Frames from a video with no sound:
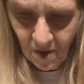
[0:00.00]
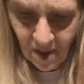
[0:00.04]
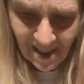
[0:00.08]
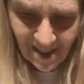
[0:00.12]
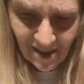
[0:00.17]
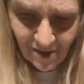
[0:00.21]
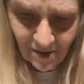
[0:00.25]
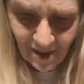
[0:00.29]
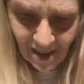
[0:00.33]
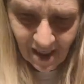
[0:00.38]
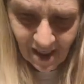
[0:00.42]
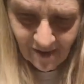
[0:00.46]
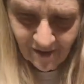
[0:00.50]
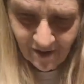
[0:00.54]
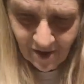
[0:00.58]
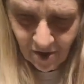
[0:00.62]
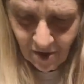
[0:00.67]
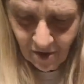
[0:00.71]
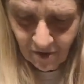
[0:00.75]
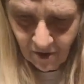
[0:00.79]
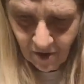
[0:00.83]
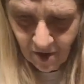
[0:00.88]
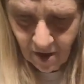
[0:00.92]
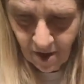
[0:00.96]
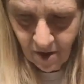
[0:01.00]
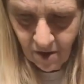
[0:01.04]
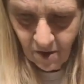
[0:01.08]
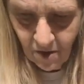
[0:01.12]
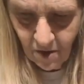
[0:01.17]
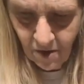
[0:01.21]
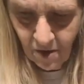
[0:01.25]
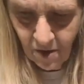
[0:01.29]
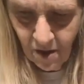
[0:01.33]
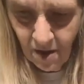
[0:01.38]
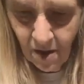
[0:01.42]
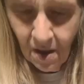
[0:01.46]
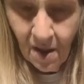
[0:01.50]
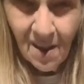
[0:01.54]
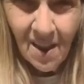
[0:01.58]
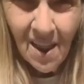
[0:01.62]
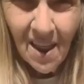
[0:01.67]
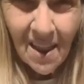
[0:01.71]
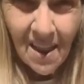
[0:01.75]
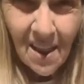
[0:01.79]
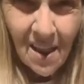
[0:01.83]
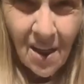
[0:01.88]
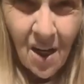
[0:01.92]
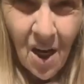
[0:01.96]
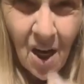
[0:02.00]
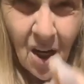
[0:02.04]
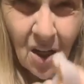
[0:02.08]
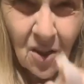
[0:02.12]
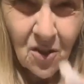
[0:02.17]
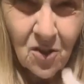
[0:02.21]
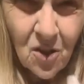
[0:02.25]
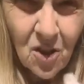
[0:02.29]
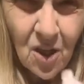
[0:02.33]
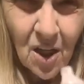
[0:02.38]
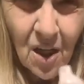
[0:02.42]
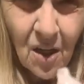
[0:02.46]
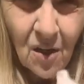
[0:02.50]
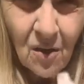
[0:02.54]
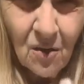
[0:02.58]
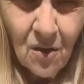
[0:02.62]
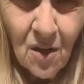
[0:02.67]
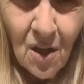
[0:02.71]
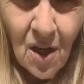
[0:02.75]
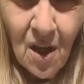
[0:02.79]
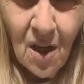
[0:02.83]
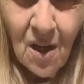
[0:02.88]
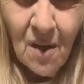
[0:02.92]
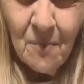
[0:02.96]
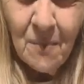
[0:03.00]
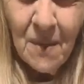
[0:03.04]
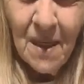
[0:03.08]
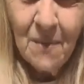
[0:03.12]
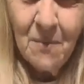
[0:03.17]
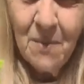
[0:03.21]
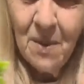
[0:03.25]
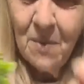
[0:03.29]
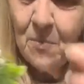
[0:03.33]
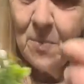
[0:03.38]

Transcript: I don't have it over here. Like a conch shell, maybe